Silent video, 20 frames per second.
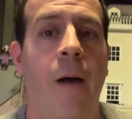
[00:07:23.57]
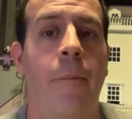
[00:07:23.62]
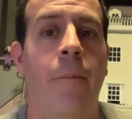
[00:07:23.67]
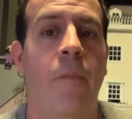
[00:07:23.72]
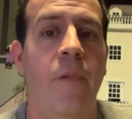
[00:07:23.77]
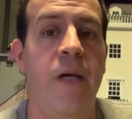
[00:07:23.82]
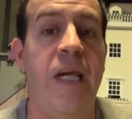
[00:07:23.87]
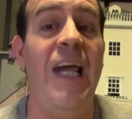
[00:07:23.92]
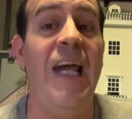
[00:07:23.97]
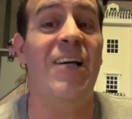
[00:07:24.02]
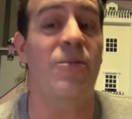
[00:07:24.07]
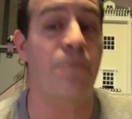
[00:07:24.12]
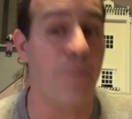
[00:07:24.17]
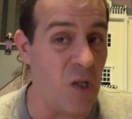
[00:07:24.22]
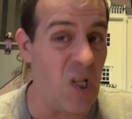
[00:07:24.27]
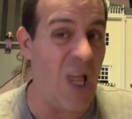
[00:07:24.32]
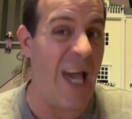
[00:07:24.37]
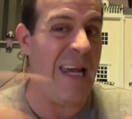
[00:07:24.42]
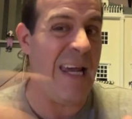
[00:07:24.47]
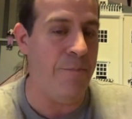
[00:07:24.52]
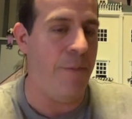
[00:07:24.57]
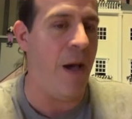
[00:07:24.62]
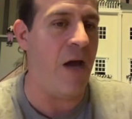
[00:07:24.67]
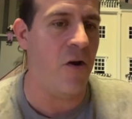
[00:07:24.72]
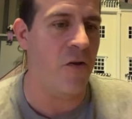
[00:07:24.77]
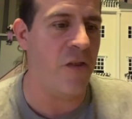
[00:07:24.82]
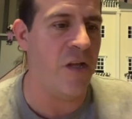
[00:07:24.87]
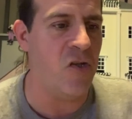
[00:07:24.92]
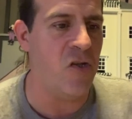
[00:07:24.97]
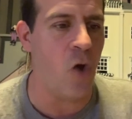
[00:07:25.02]
He has played
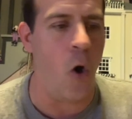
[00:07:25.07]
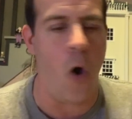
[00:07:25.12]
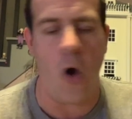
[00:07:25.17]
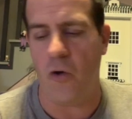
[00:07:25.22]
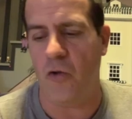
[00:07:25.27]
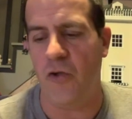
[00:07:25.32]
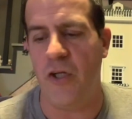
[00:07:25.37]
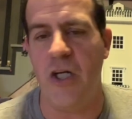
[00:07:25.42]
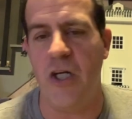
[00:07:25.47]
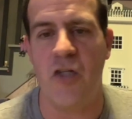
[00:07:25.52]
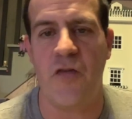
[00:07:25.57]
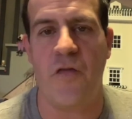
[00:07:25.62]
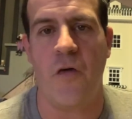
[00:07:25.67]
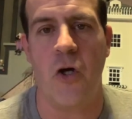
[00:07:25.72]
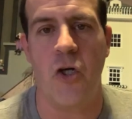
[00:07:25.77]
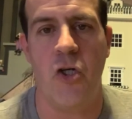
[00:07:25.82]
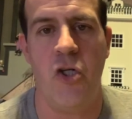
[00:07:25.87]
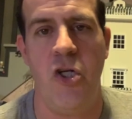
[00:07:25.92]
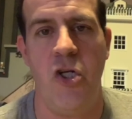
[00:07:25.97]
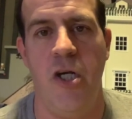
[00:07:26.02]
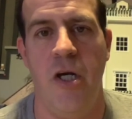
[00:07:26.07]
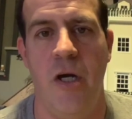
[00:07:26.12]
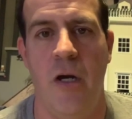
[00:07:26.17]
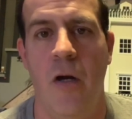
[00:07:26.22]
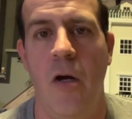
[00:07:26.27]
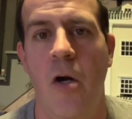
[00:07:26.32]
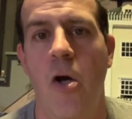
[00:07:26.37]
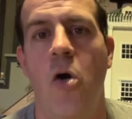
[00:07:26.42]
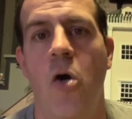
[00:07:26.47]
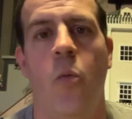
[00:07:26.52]
better than Darnold in his first year,
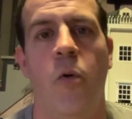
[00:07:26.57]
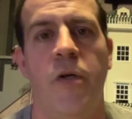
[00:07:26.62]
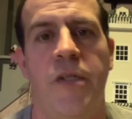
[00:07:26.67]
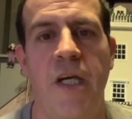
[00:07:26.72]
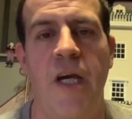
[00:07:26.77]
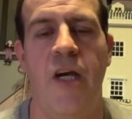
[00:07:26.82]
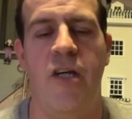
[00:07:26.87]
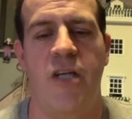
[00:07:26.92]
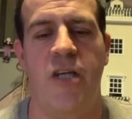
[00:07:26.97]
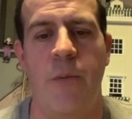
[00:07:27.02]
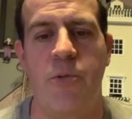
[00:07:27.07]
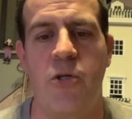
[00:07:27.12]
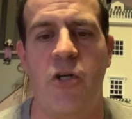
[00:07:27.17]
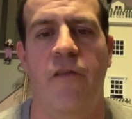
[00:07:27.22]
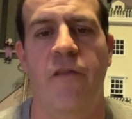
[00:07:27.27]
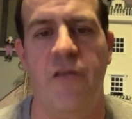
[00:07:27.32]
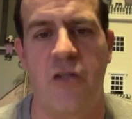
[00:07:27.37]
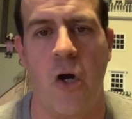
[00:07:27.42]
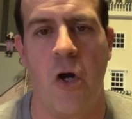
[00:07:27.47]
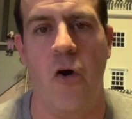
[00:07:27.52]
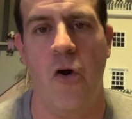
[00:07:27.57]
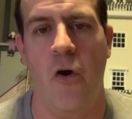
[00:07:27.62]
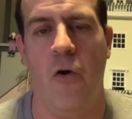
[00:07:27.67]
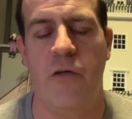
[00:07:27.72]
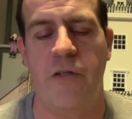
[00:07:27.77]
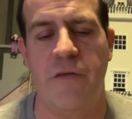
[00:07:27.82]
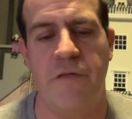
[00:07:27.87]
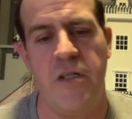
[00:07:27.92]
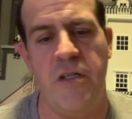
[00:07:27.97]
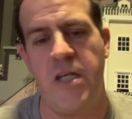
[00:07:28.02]
with the exception of the
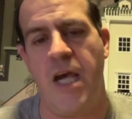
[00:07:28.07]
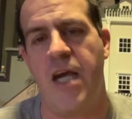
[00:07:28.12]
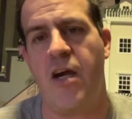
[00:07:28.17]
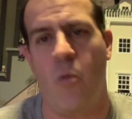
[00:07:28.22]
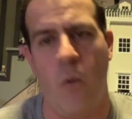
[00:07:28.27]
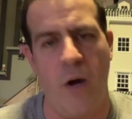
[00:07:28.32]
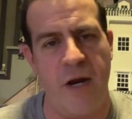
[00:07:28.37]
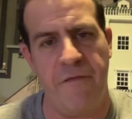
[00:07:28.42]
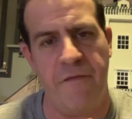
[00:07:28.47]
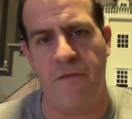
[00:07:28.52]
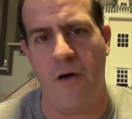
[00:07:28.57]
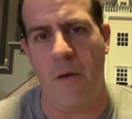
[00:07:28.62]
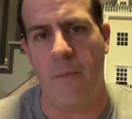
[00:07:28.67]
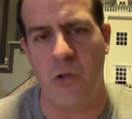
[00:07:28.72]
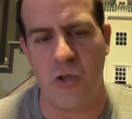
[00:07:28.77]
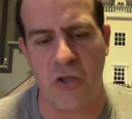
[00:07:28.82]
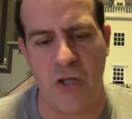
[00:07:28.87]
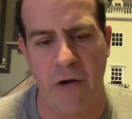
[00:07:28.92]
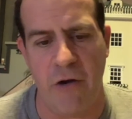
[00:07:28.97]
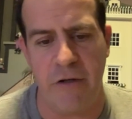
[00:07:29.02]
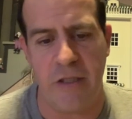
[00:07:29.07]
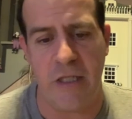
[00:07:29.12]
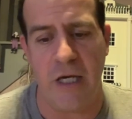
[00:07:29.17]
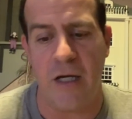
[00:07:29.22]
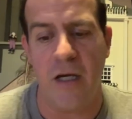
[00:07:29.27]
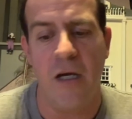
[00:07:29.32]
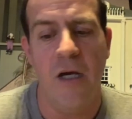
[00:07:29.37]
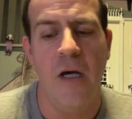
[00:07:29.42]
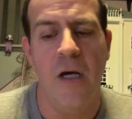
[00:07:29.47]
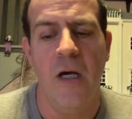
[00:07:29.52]
turnovers. If you take away the fumbles and
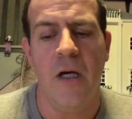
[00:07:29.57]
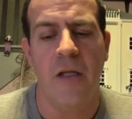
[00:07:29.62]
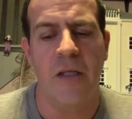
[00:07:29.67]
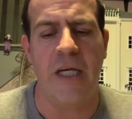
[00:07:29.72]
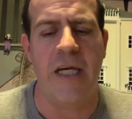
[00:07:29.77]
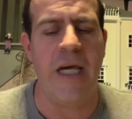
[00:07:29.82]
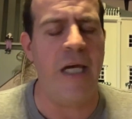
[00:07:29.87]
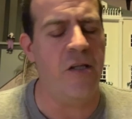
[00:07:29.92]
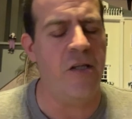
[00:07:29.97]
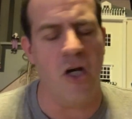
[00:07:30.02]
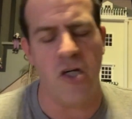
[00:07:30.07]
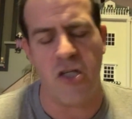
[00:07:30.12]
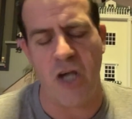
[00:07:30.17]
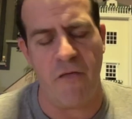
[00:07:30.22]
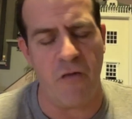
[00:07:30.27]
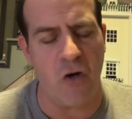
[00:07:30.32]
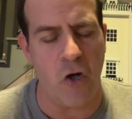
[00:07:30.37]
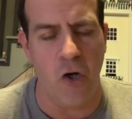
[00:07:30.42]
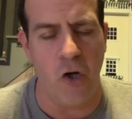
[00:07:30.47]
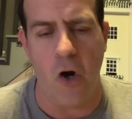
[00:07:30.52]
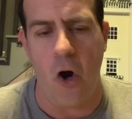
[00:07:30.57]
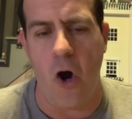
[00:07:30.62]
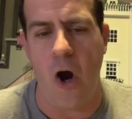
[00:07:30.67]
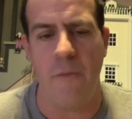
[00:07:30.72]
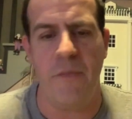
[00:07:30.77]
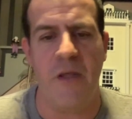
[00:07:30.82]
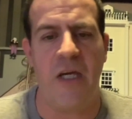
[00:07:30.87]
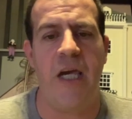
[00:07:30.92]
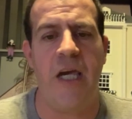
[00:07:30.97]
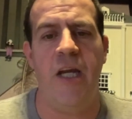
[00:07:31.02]
everything, the kid does have a good
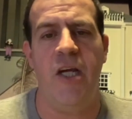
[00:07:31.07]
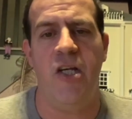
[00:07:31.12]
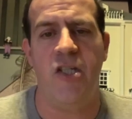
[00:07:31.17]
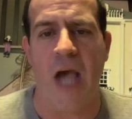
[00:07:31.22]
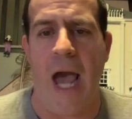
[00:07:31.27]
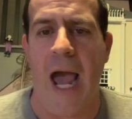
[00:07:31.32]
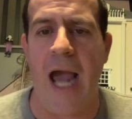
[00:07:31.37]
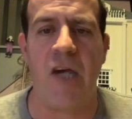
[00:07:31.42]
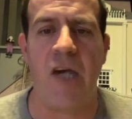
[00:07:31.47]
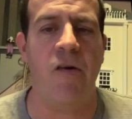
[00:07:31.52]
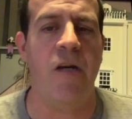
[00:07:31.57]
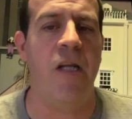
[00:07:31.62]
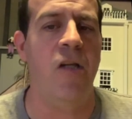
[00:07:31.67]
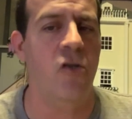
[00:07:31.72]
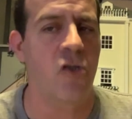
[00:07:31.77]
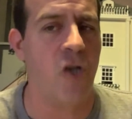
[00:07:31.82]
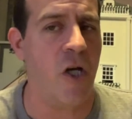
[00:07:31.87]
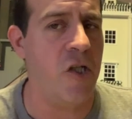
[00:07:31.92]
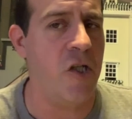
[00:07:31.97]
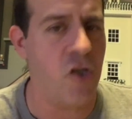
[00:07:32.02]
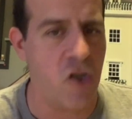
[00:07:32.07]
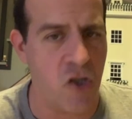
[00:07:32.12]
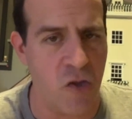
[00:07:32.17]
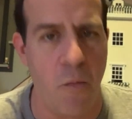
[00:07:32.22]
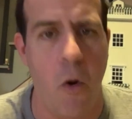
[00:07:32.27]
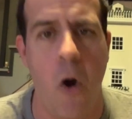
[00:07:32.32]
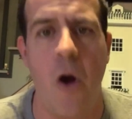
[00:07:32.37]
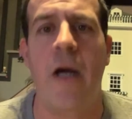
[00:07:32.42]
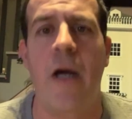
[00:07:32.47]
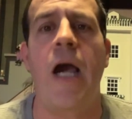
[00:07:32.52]
arm. The kid is accurate. He looks like he's a
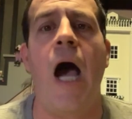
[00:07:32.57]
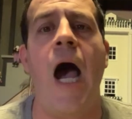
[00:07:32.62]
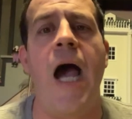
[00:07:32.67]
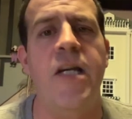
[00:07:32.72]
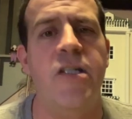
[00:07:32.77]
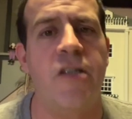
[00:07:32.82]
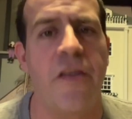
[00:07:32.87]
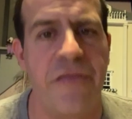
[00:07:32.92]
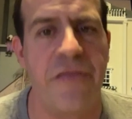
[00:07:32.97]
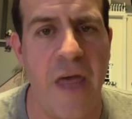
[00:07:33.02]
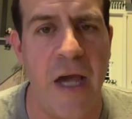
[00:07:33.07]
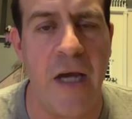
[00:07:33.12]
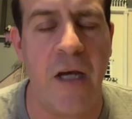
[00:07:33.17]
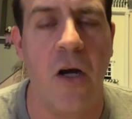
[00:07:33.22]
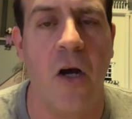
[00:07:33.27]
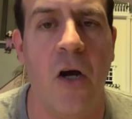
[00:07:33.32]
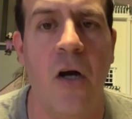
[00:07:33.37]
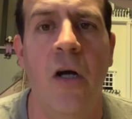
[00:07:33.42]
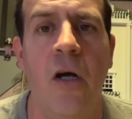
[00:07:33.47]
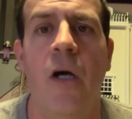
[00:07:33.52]
smart guy. He's a thinker.